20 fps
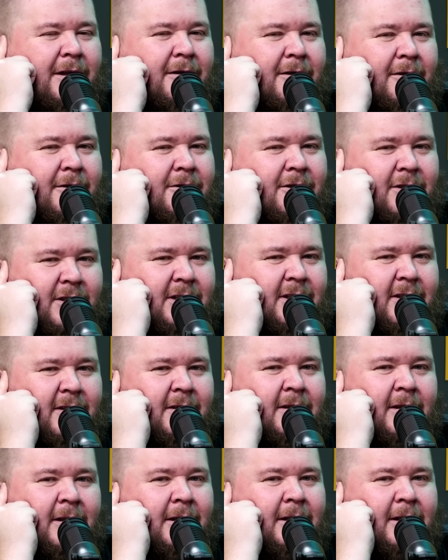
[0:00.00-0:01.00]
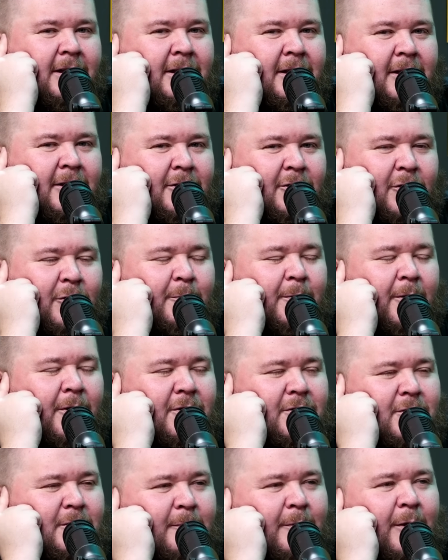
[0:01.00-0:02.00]
that are just too
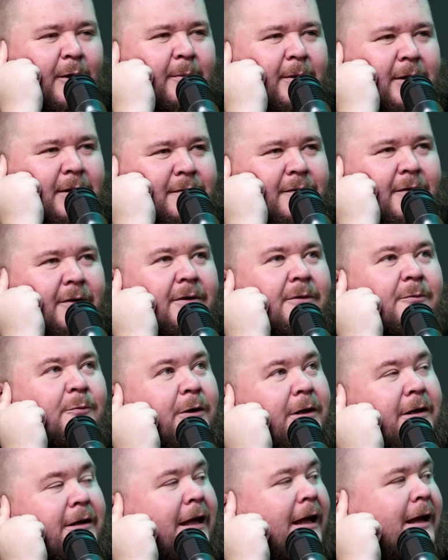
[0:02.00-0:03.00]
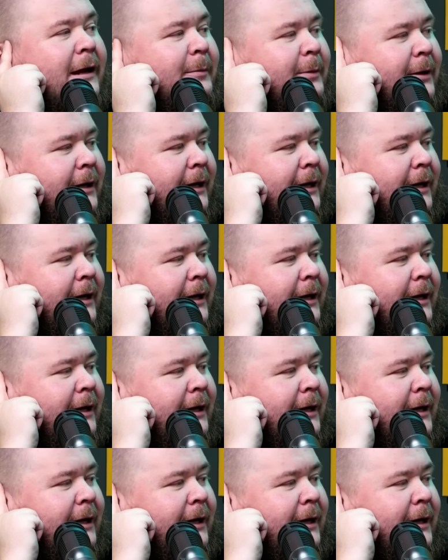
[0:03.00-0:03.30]
personal, Bobby. You fucking weird guy. But